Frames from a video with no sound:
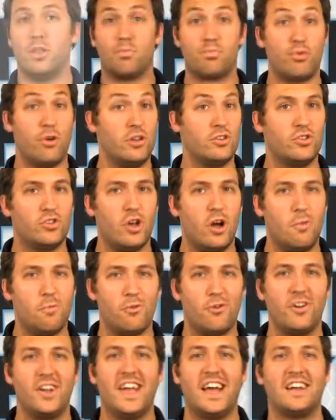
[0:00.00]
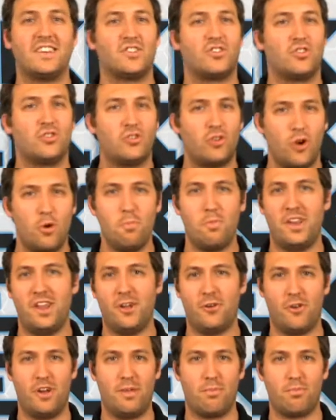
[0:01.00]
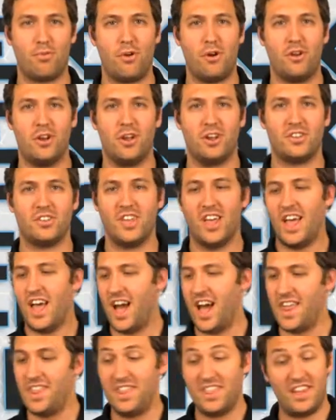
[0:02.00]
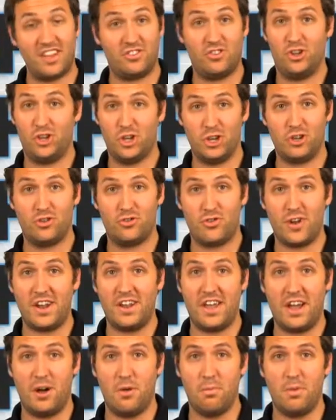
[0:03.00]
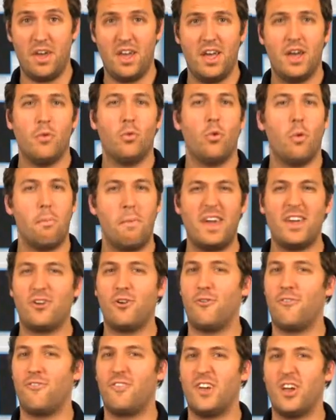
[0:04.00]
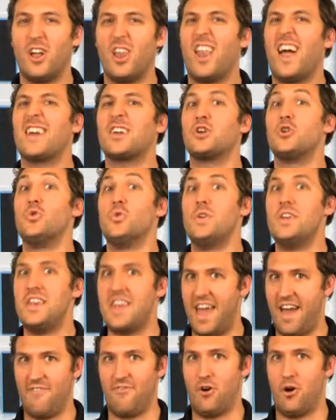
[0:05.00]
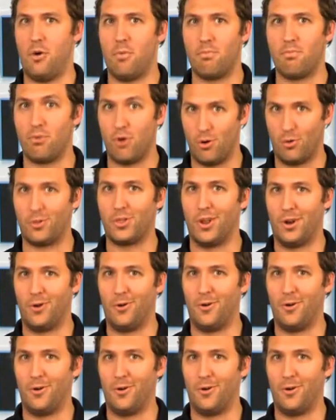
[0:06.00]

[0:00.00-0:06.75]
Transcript: The Bronze Armory has so many great products, and this Judge Dredd helmet will make you feel like you never broke the